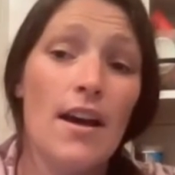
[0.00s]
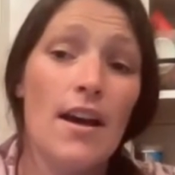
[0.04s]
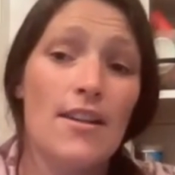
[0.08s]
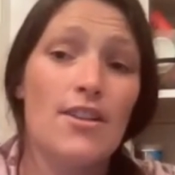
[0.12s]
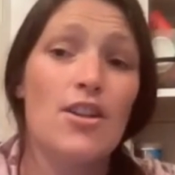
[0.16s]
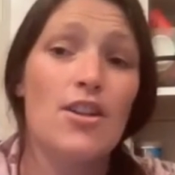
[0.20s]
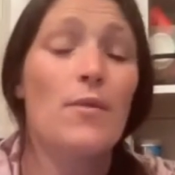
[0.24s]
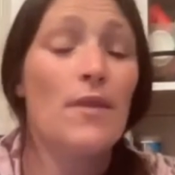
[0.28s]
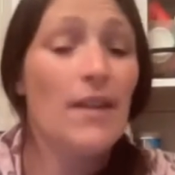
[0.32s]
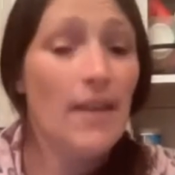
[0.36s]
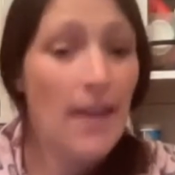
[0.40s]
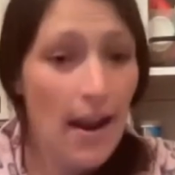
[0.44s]

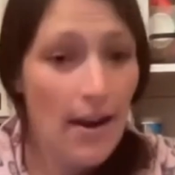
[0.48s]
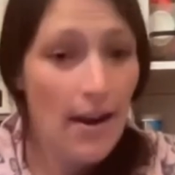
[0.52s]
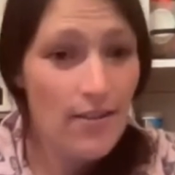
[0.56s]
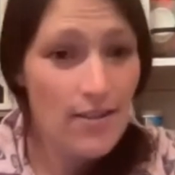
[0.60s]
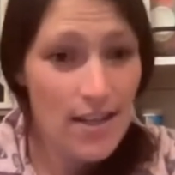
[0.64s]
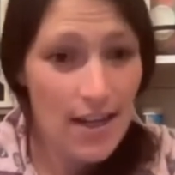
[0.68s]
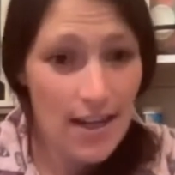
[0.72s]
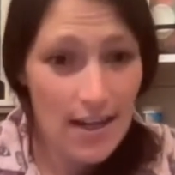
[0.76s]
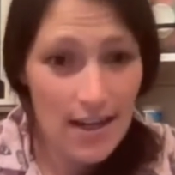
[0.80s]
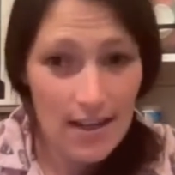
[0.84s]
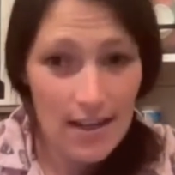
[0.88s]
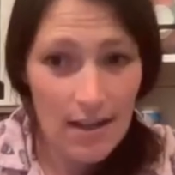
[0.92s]
don't want to
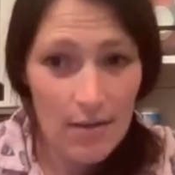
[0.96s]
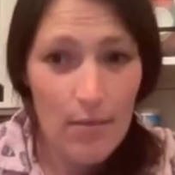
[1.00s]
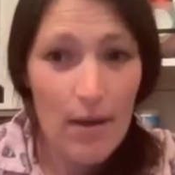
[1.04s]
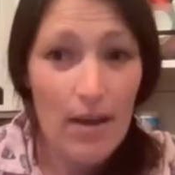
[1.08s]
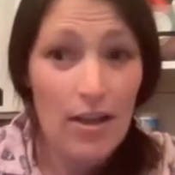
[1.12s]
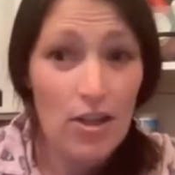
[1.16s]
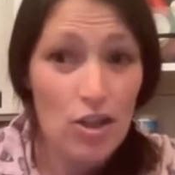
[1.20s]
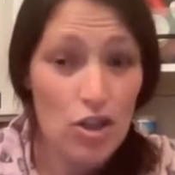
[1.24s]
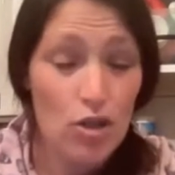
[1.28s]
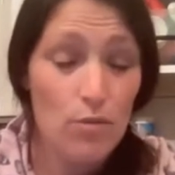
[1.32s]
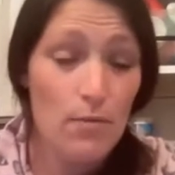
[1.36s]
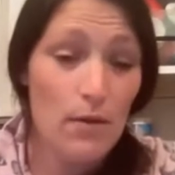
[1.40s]
guarantee anything, but
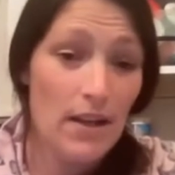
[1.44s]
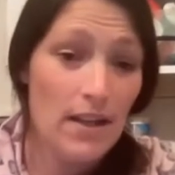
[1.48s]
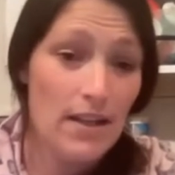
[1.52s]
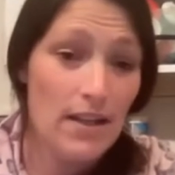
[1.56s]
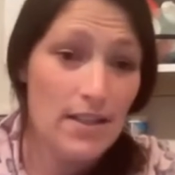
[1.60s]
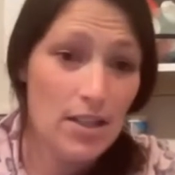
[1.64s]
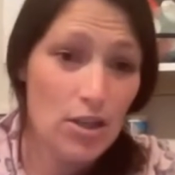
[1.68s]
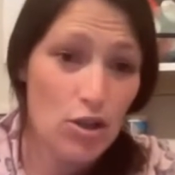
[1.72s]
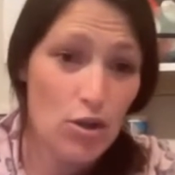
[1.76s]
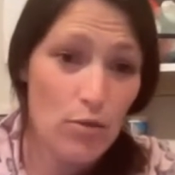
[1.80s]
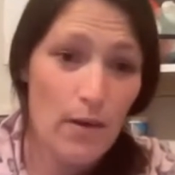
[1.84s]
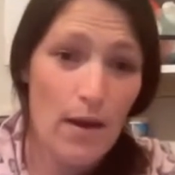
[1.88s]
it should be
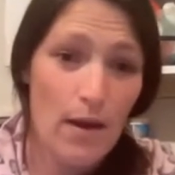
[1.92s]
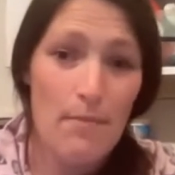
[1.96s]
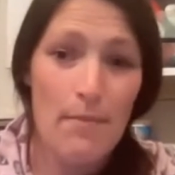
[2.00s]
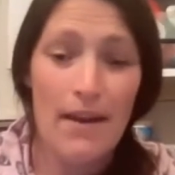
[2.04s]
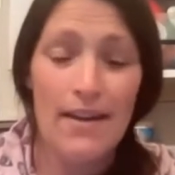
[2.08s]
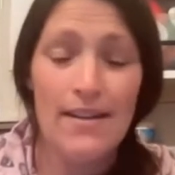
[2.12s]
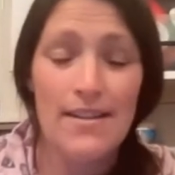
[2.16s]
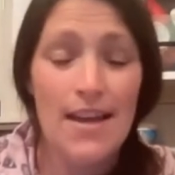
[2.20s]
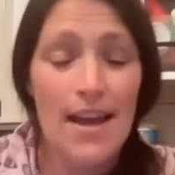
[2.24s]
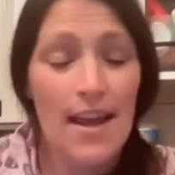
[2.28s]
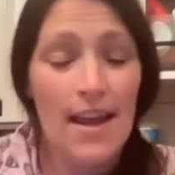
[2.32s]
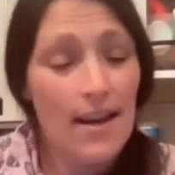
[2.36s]
to you by
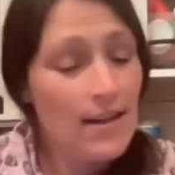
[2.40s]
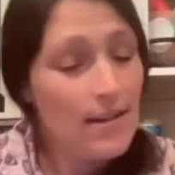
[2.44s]
Monday.